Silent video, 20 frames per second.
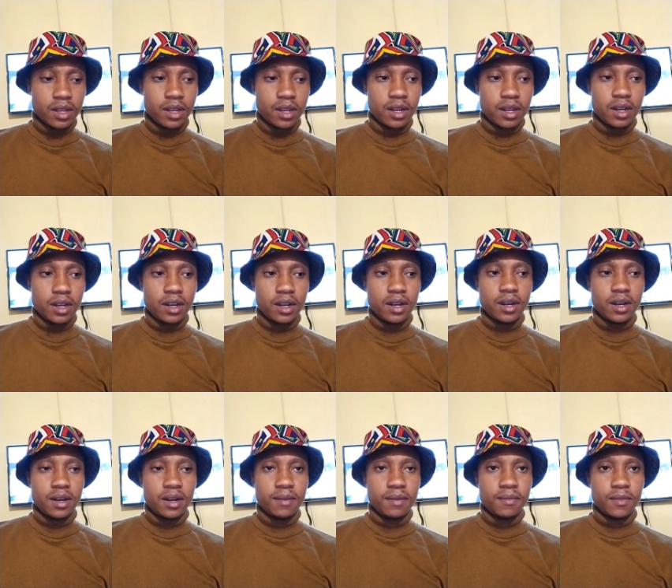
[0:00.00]

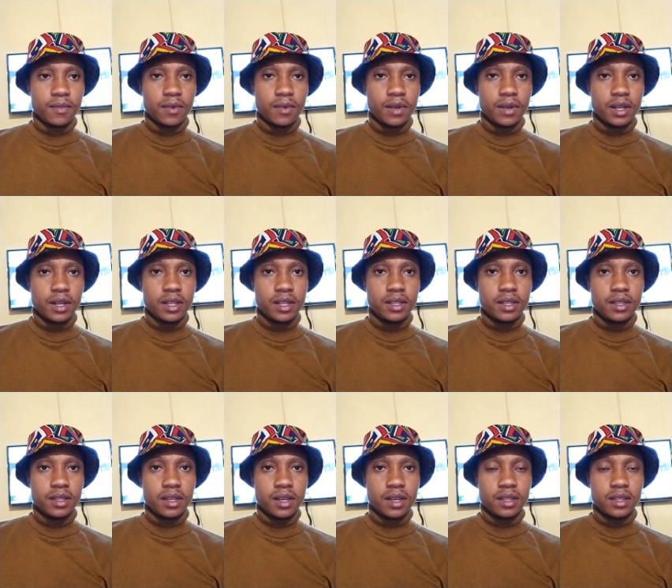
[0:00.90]

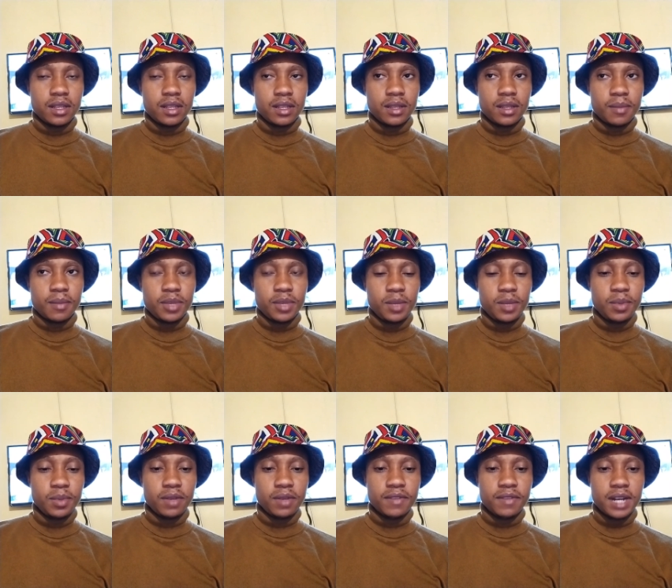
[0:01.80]
The people
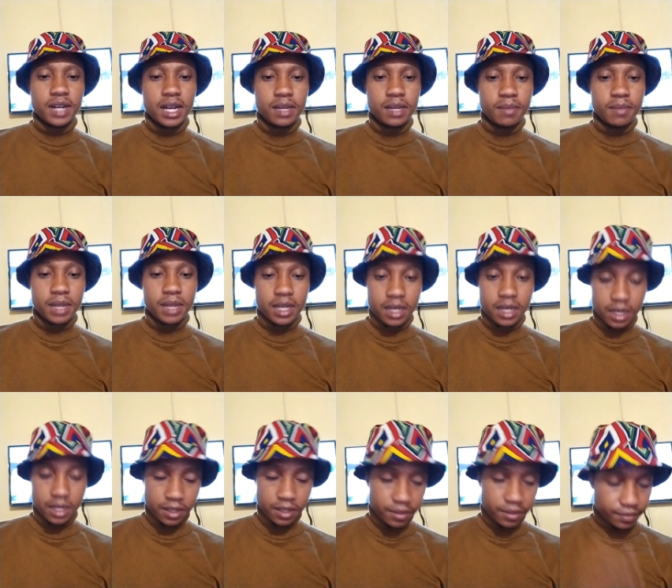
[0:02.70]
of color
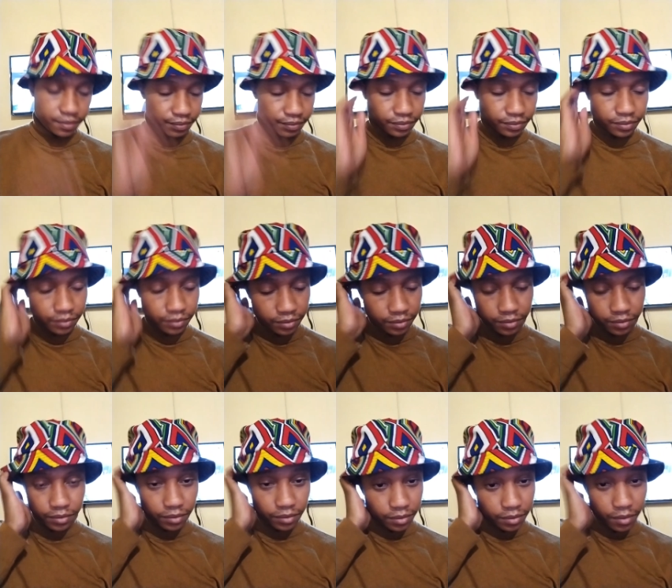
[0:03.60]
melanin,
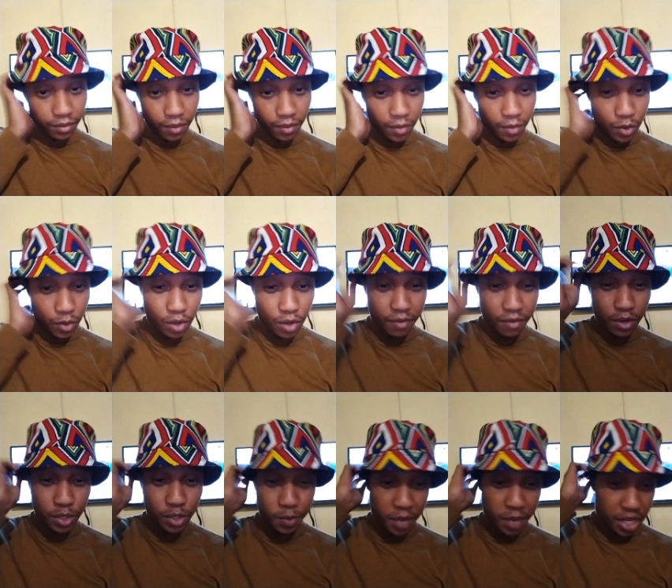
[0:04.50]
they are very
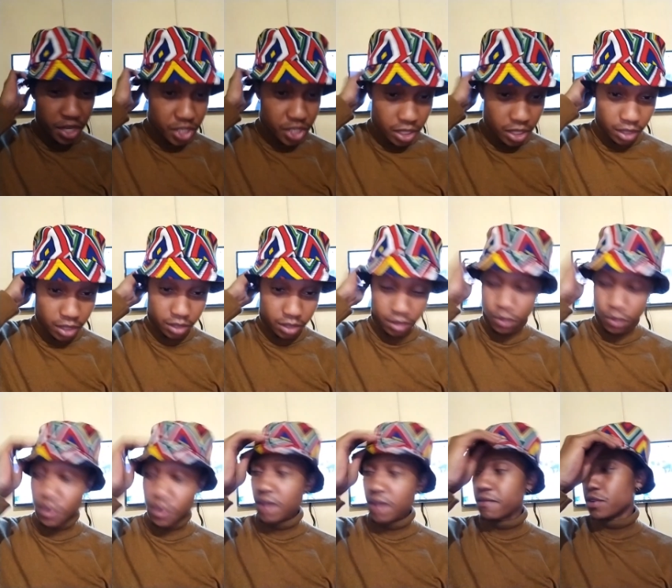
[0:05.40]
special.
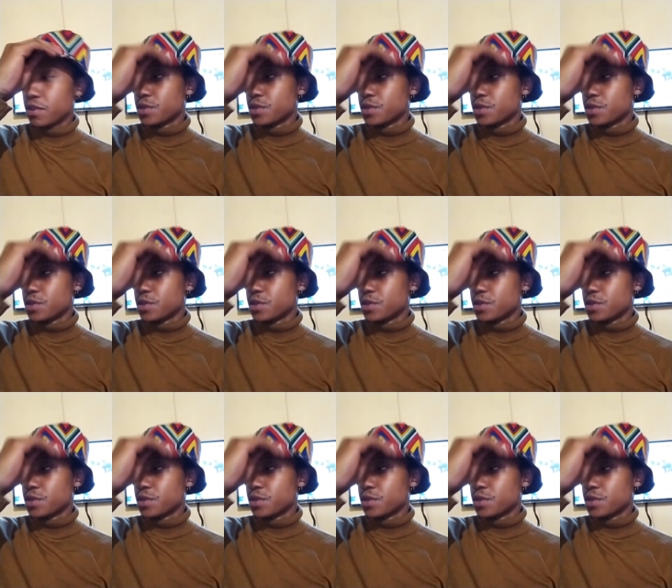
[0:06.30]
We are very